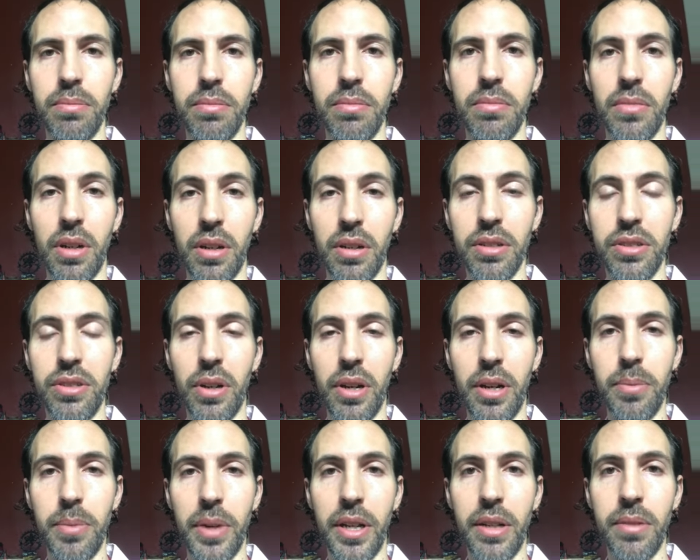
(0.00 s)
or
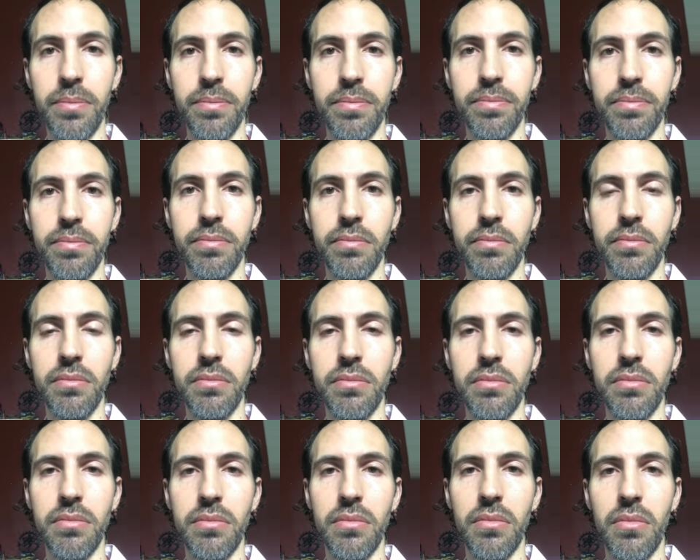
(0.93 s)
dreaming,
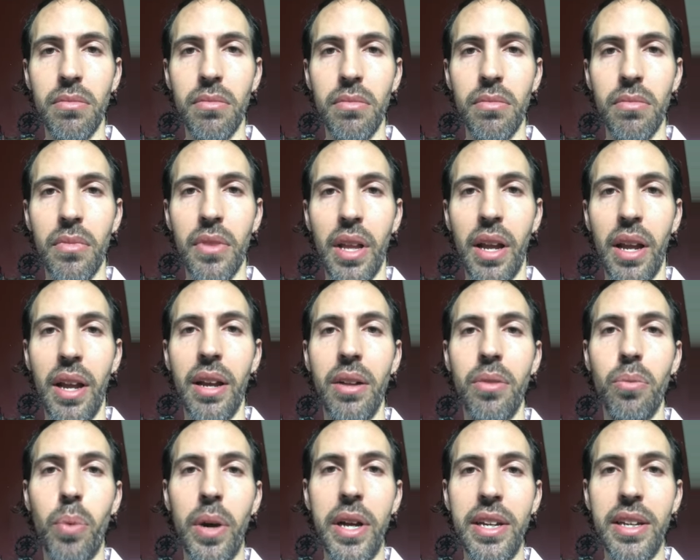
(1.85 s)
and
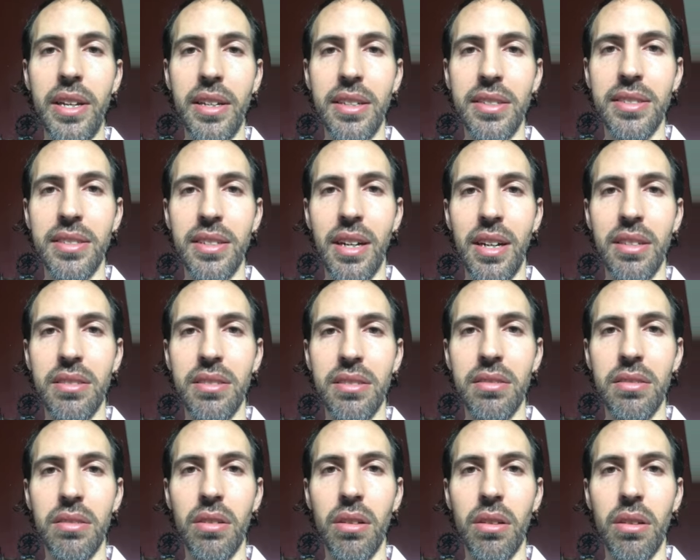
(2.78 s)
waking
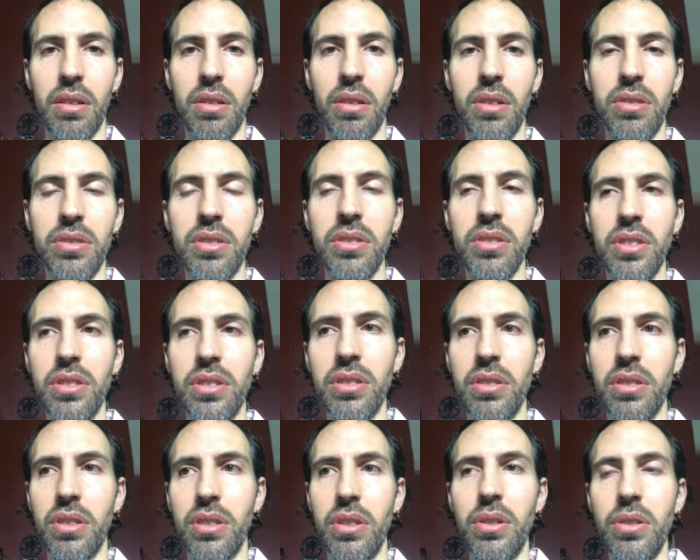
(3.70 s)
states. Those are
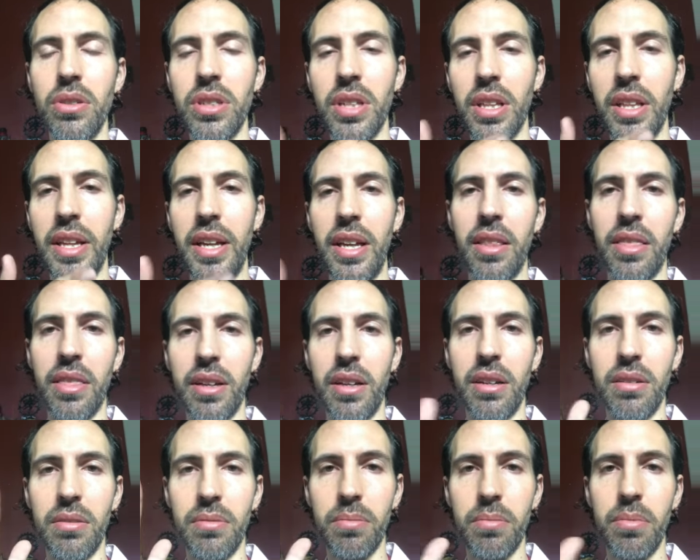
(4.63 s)
usually
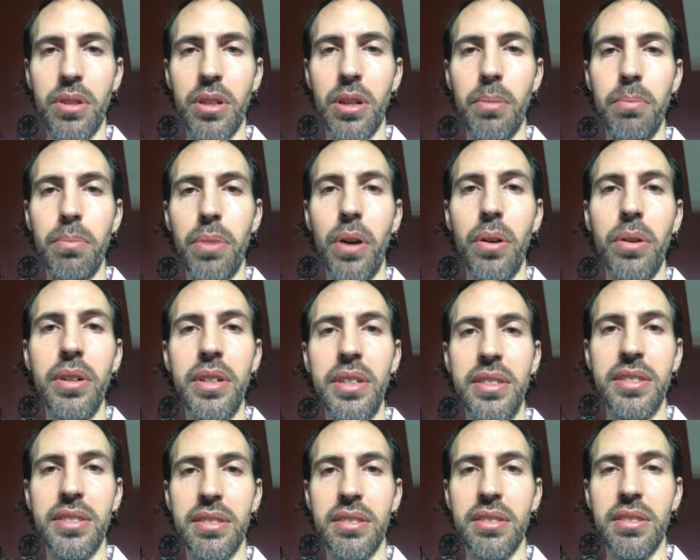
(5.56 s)
the
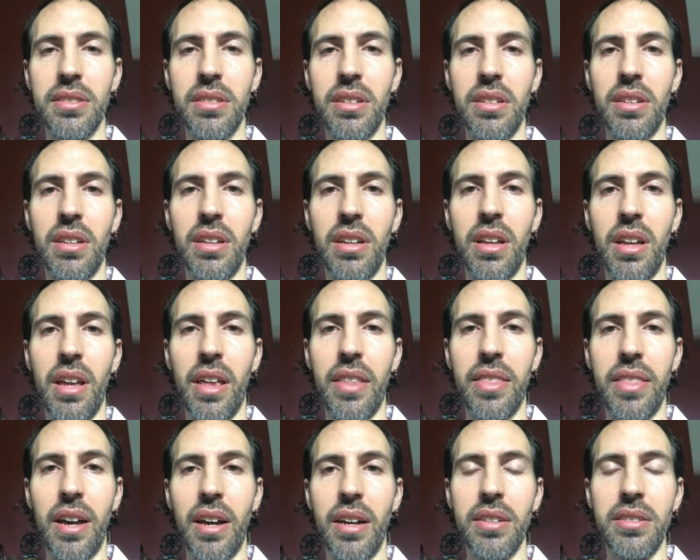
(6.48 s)
components
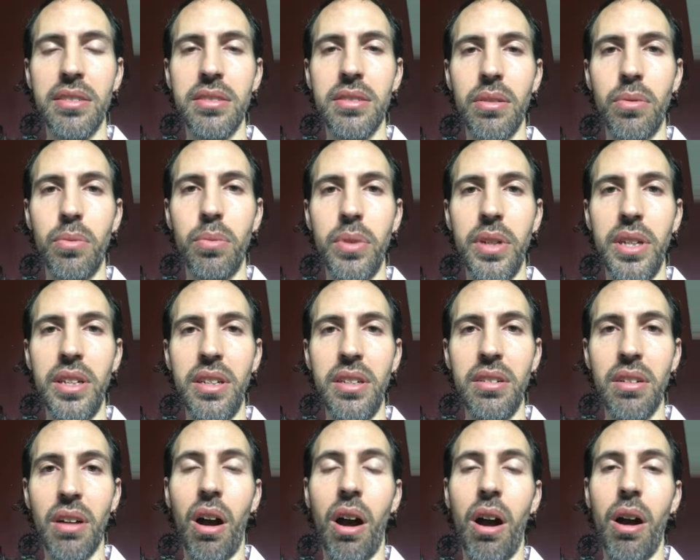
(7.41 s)
that we
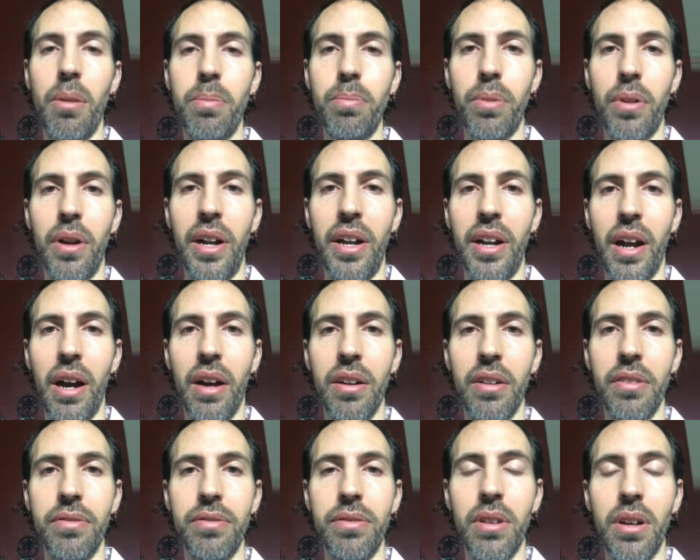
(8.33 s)
operate out
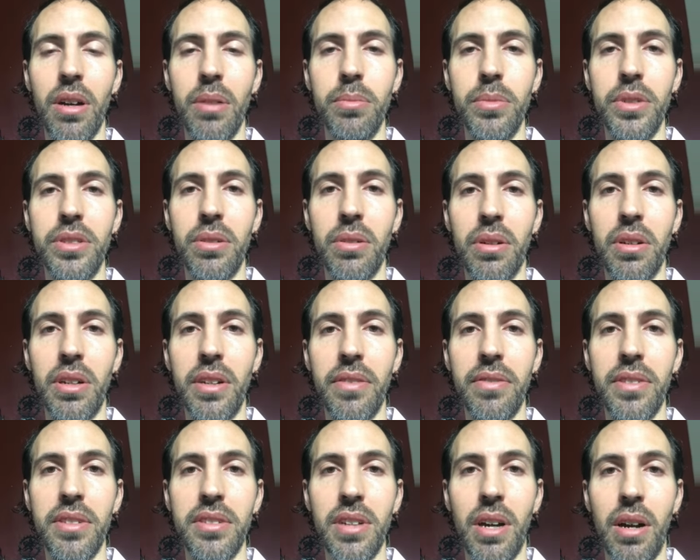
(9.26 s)
of a majority of the
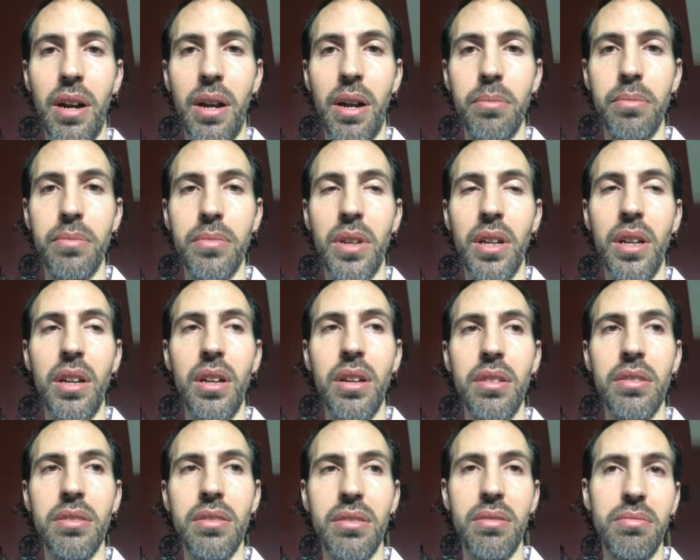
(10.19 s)
time.
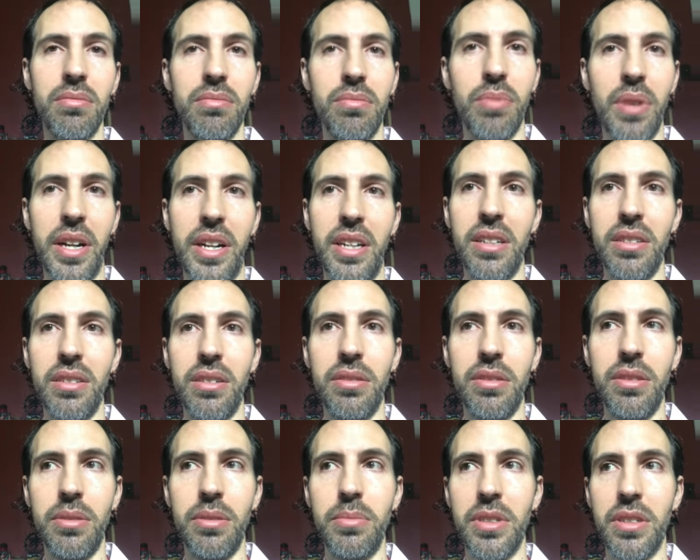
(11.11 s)
The regular
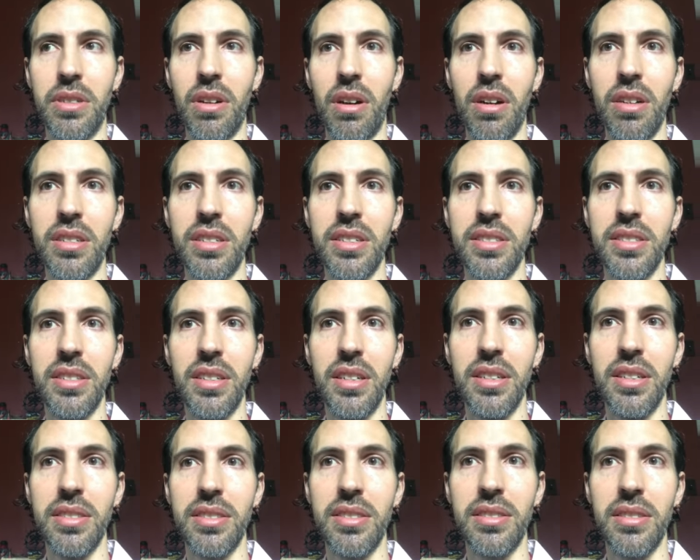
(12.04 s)
human
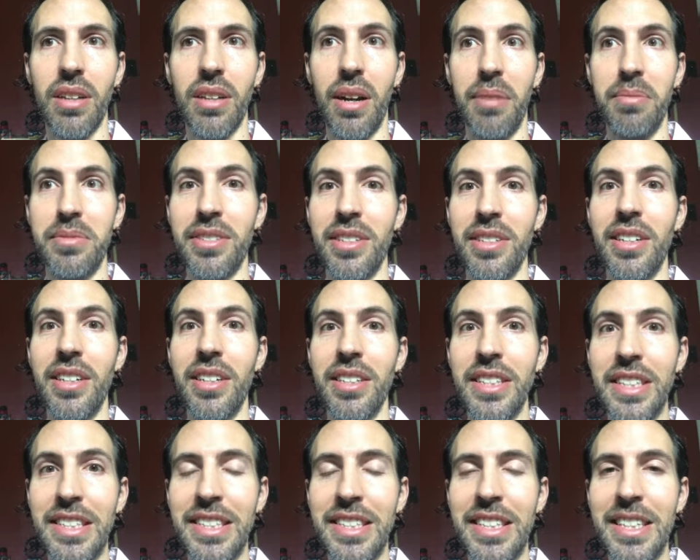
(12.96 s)
consciousness, up to at
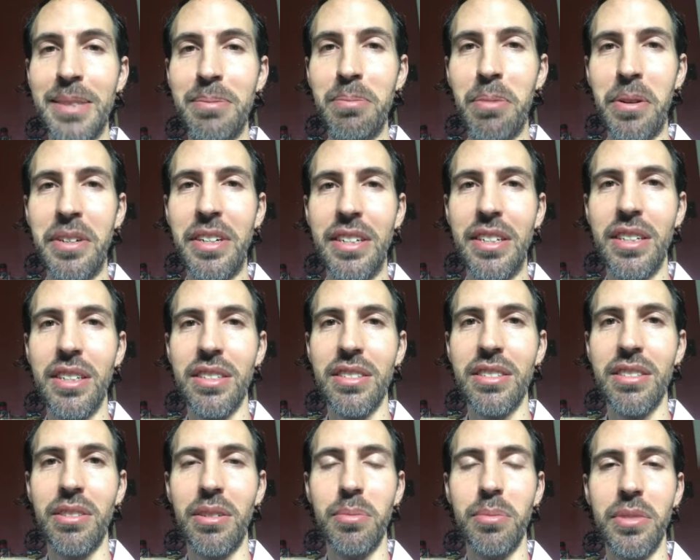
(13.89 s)
least this point in
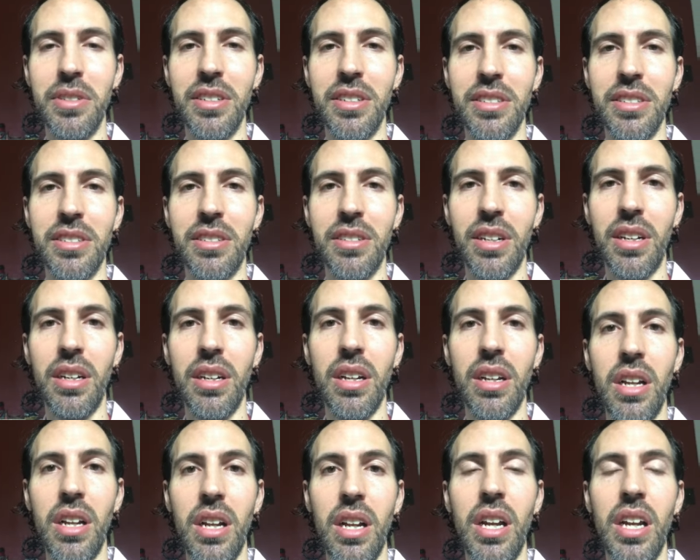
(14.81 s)
human history,
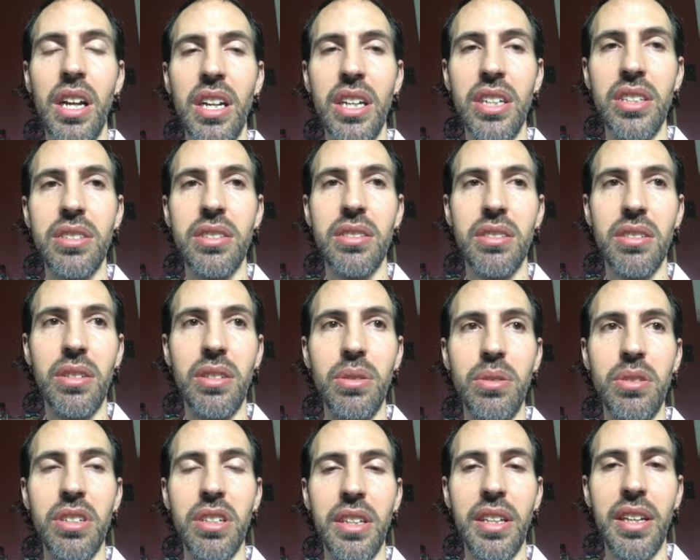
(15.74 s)
it's
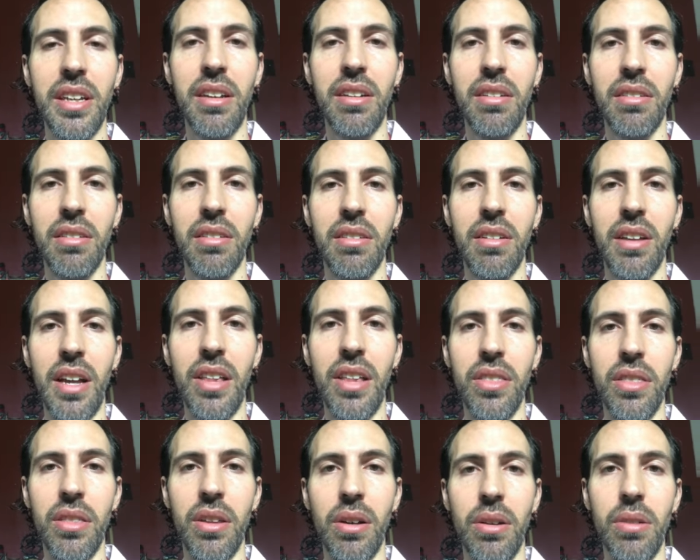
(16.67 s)
usually
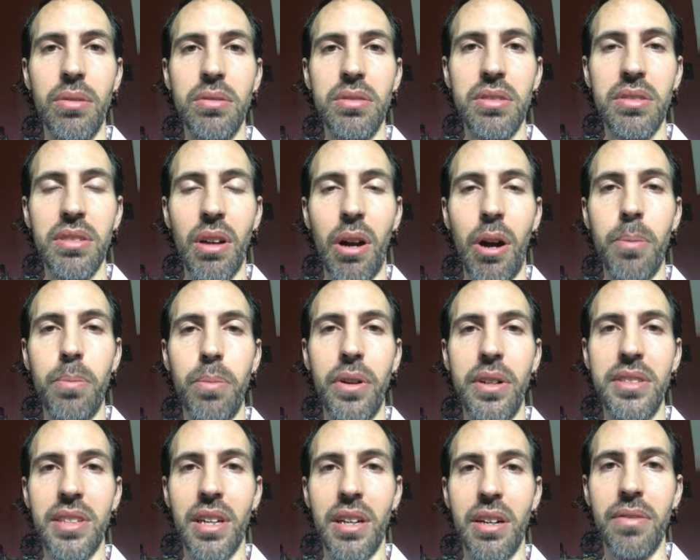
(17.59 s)

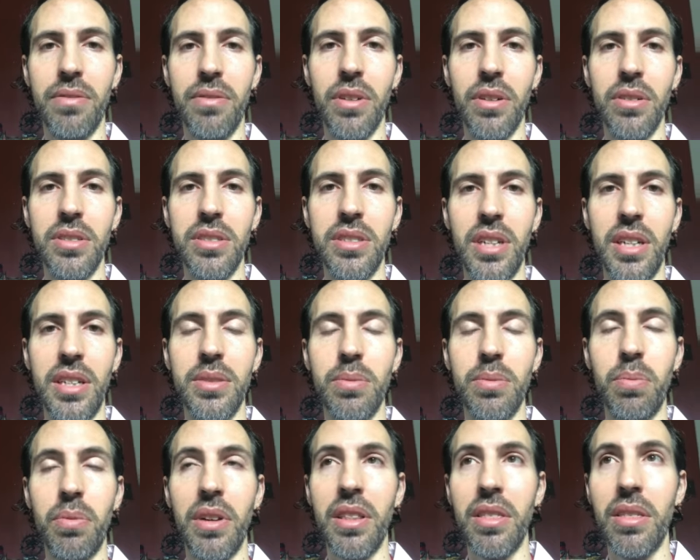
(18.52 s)
operates out of those states,
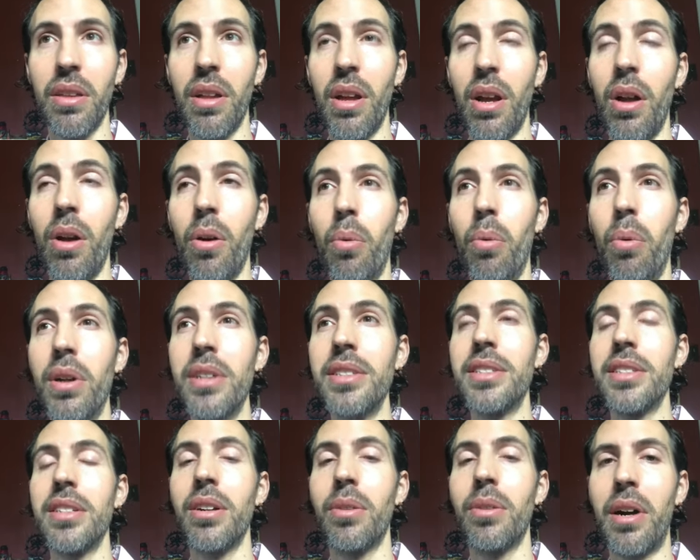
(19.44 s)
with once
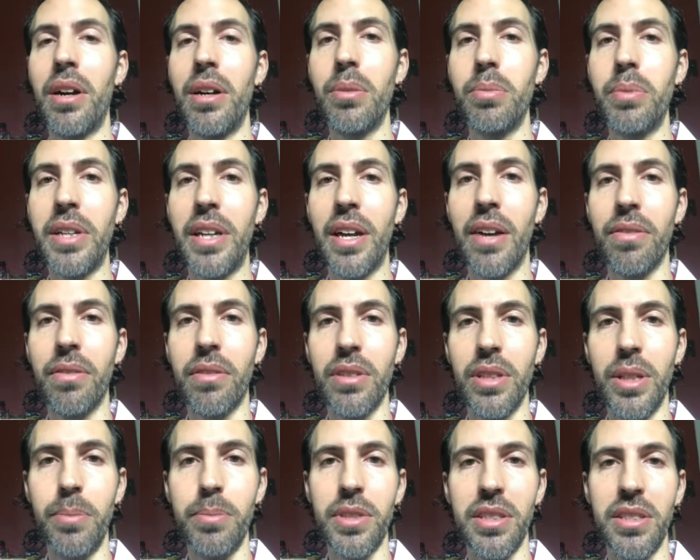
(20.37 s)
in a while we have
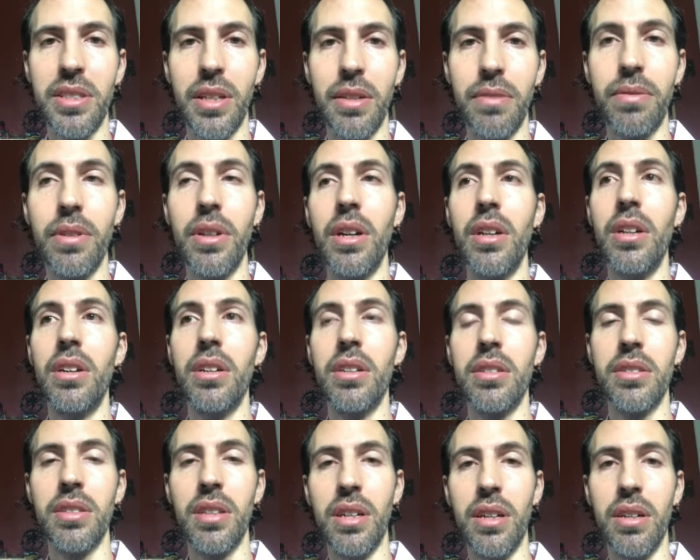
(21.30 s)
glimpses of
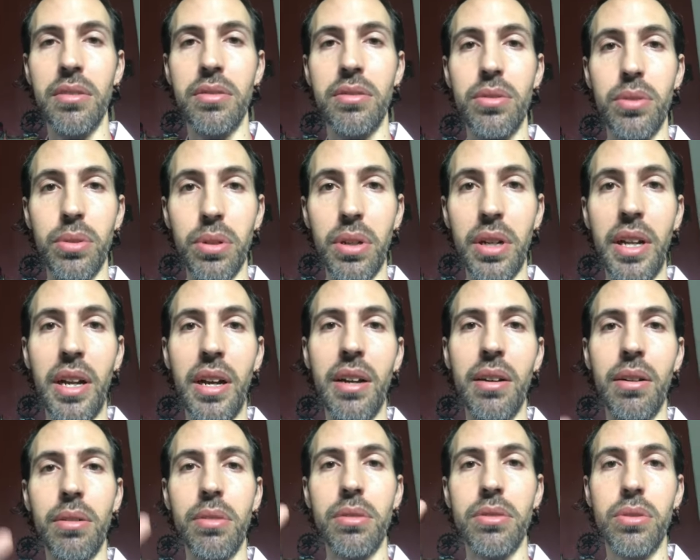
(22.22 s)
the Turiya
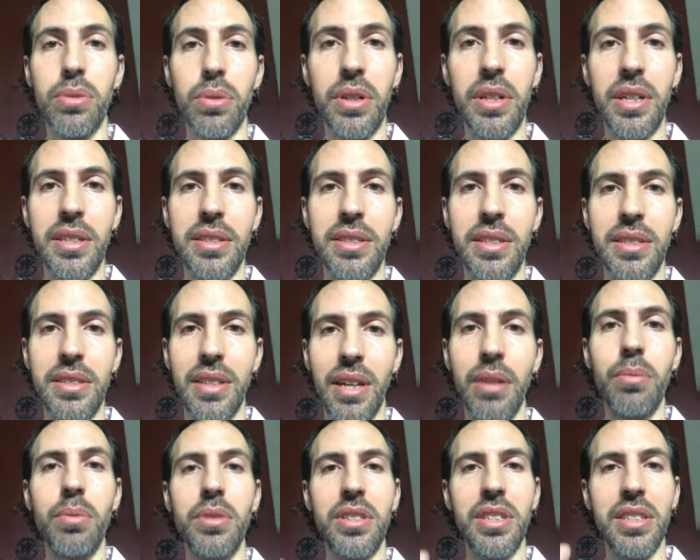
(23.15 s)
or Turyatita,
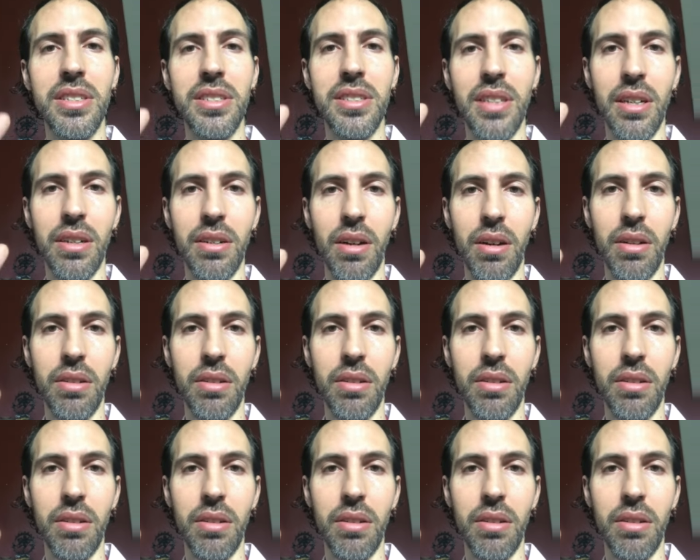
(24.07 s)
which is the